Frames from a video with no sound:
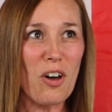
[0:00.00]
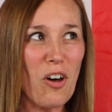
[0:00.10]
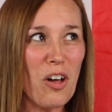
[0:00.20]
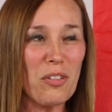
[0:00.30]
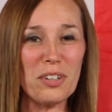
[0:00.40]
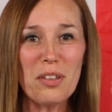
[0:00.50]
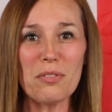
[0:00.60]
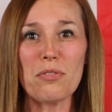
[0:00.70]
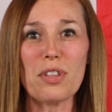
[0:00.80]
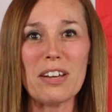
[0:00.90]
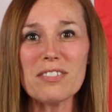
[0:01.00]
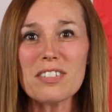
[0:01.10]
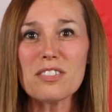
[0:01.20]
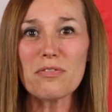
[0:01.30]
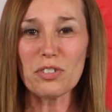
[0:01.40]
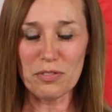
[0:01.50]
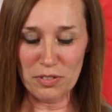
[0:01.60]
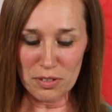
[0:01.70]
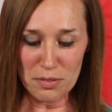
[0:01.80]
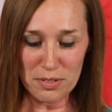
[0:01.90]
all the other thousands of
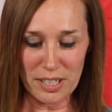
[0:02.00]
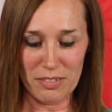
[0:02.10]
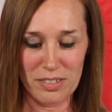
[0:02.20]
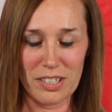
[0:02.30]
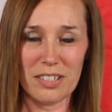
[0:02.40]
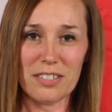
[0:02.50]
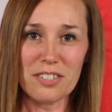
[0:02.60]
reviews out there.